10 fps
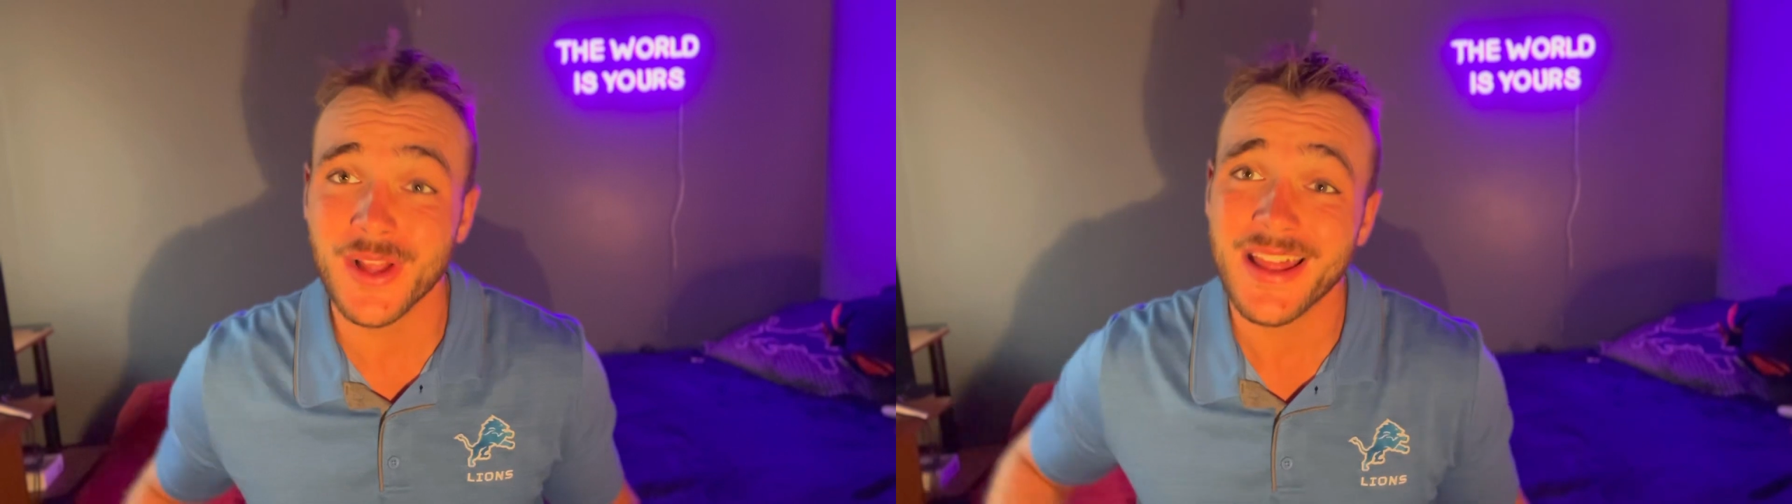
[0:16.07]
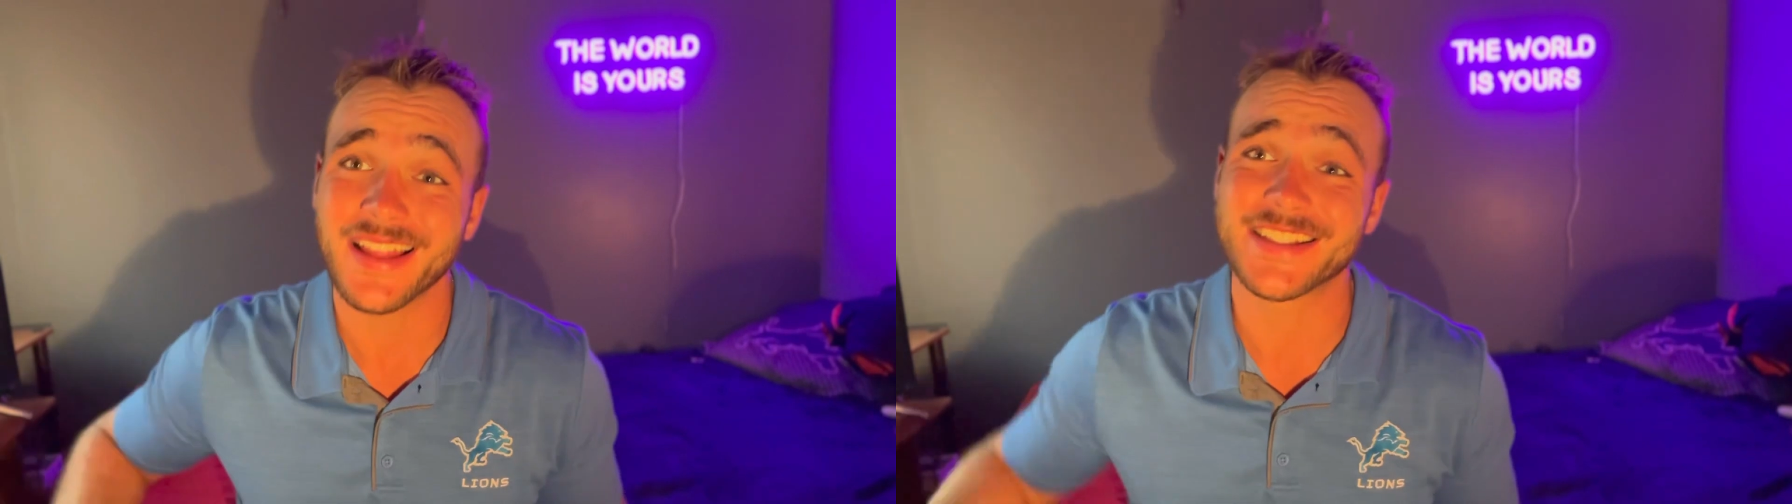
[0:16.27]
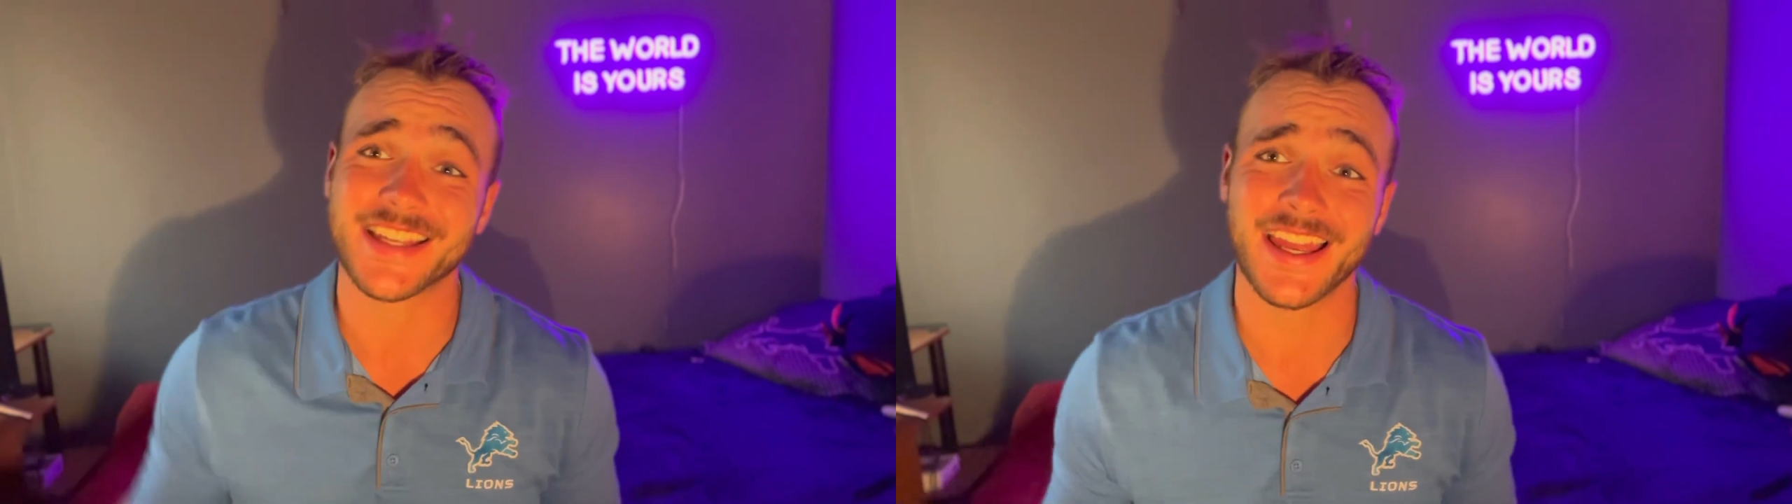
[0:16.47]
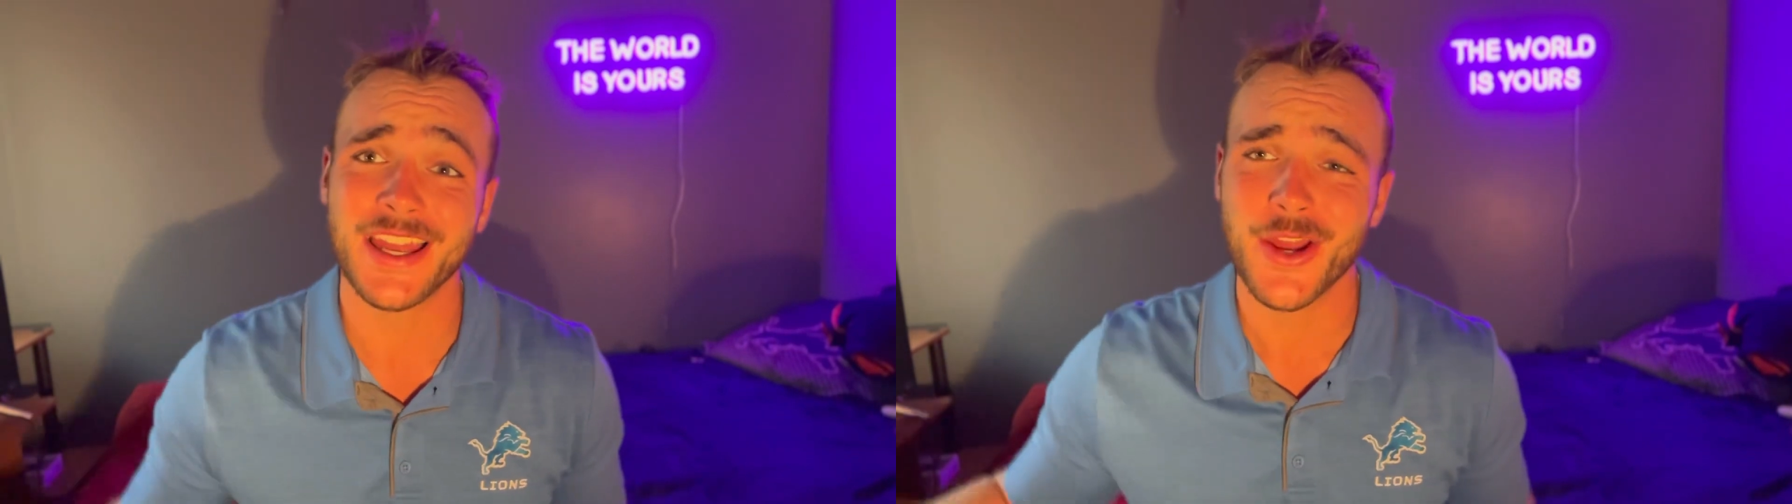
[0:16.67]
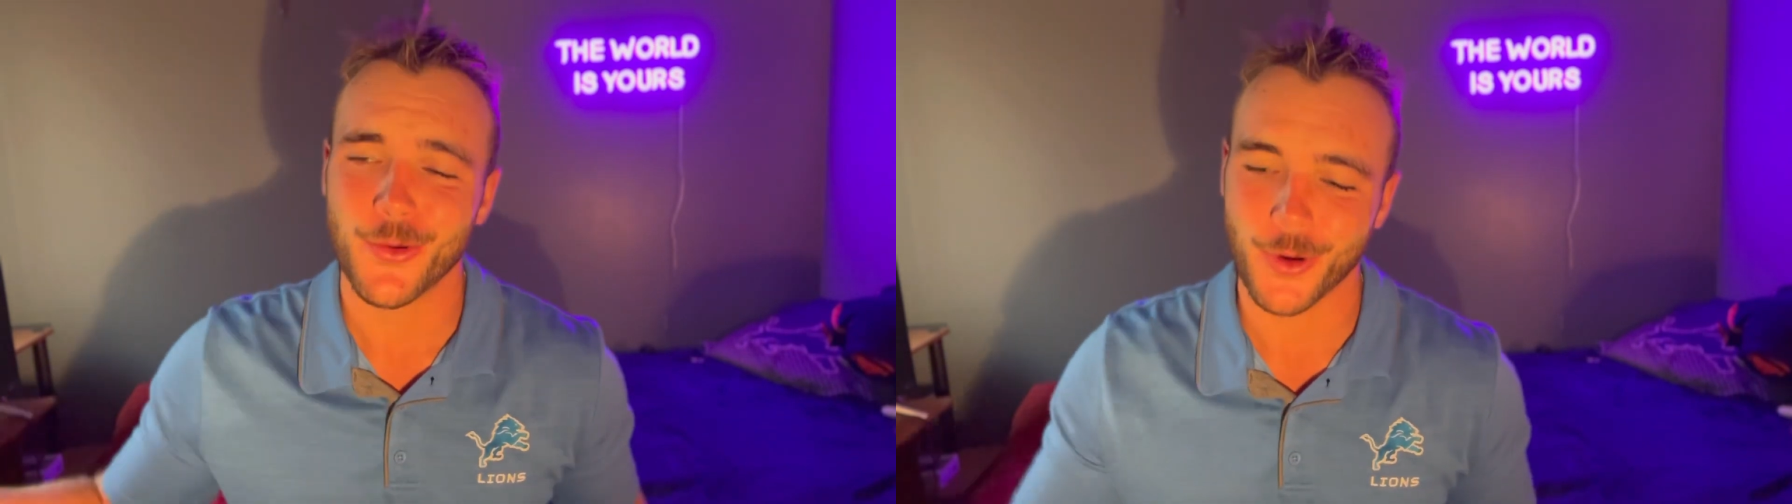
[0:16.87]
let's get
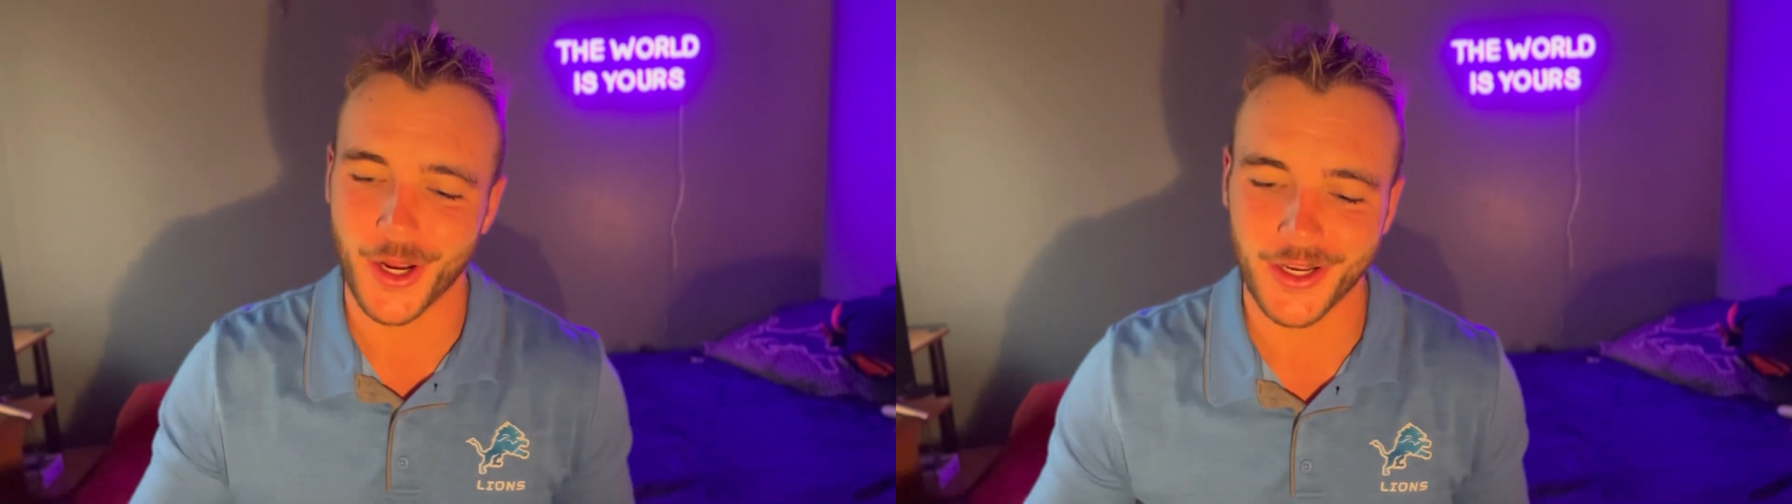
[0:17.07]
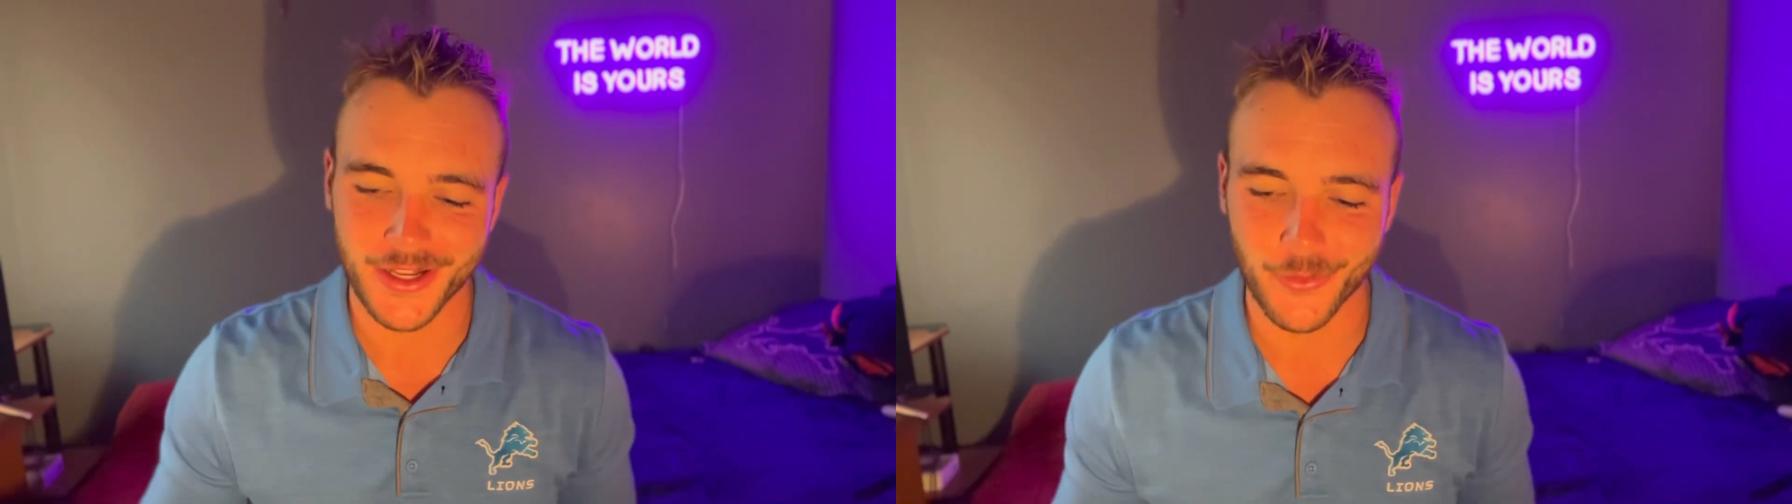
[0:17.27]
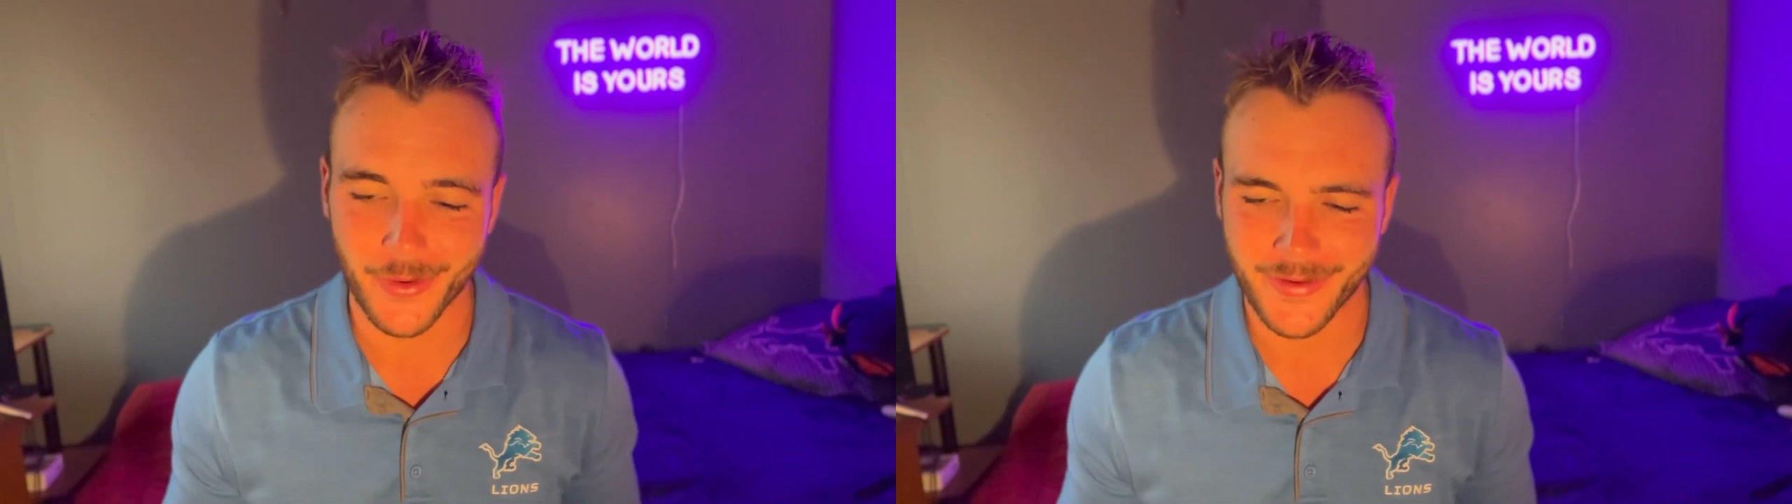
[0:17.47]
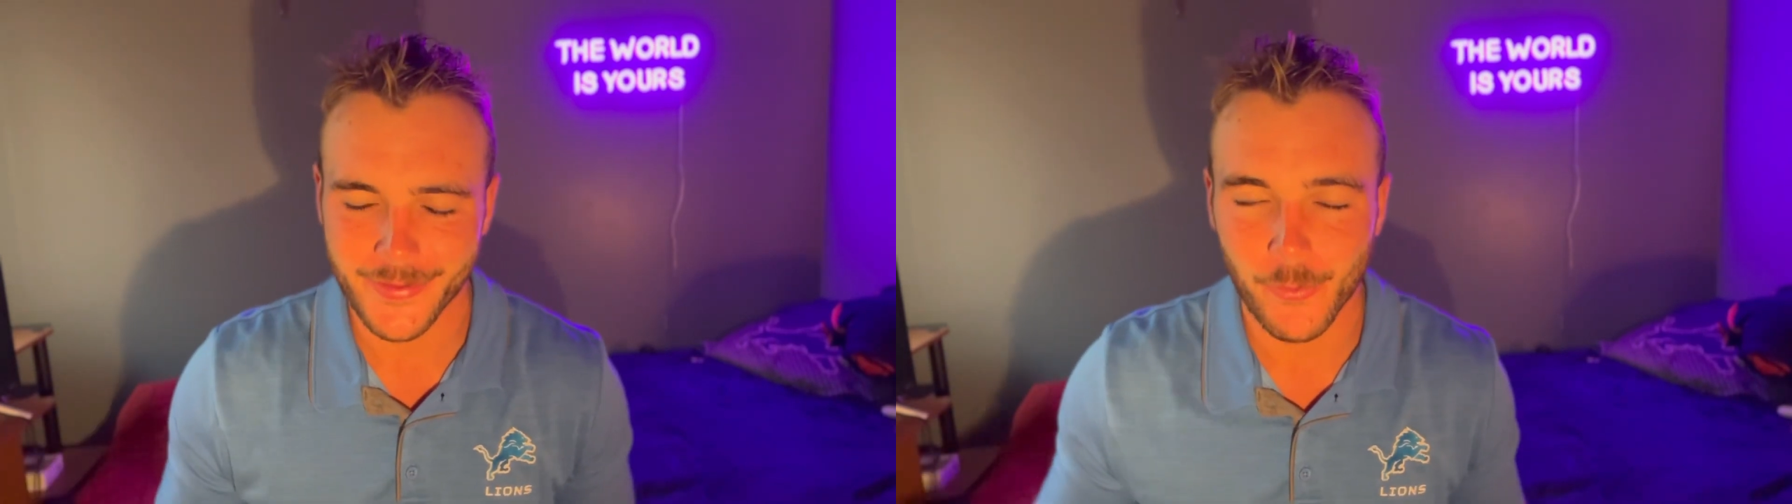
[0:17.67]
right into it.